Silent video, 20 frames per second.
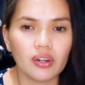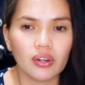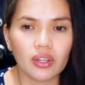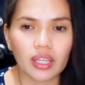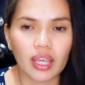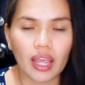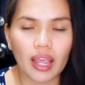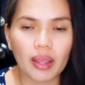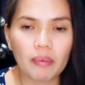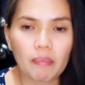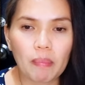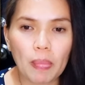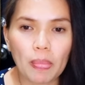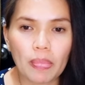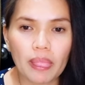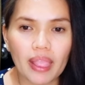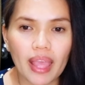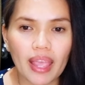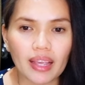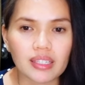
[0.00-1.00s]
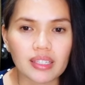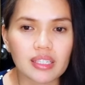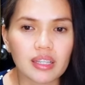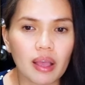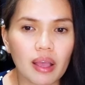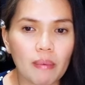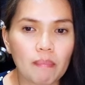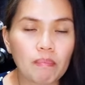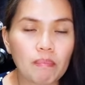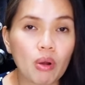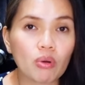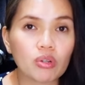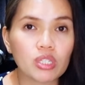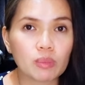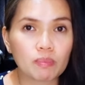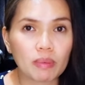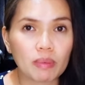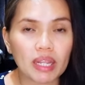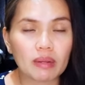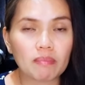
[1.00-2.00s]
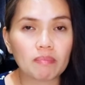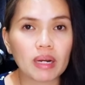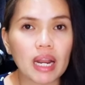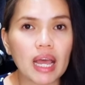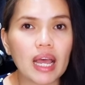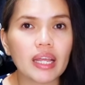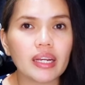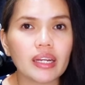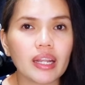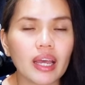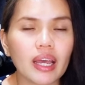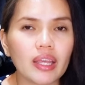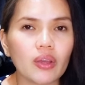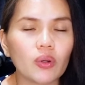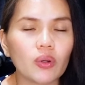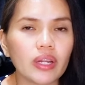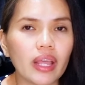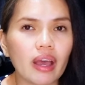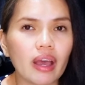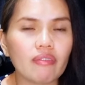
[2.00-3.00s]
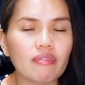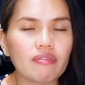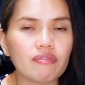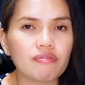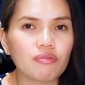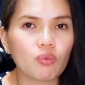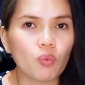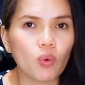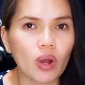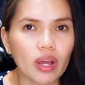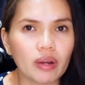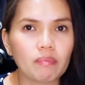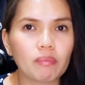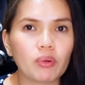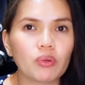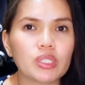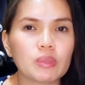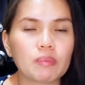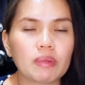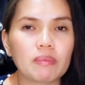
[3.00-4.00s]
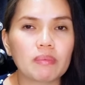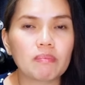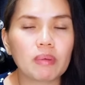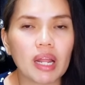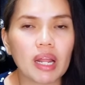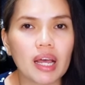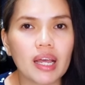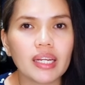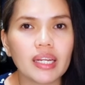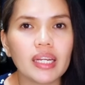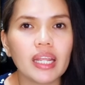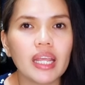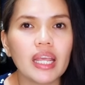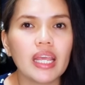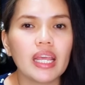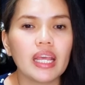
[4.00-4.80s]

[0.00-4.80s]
Okay, next, postpaid plan. I only have 1 postpaid plan.